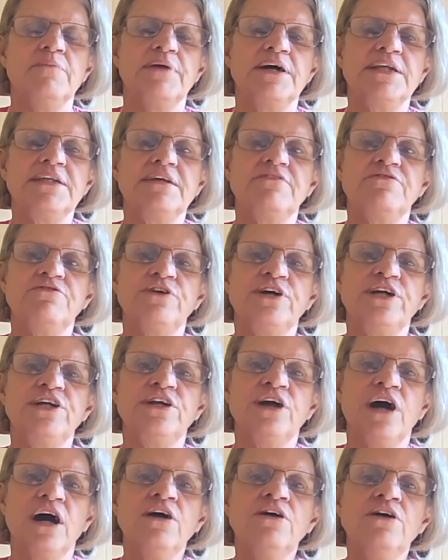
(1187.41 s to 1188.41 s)
But if we
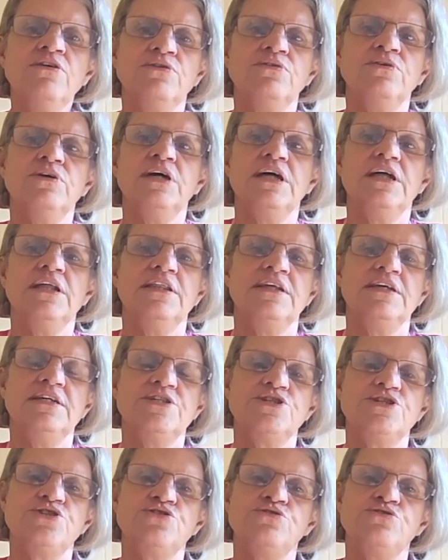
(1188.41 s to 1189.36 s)
know these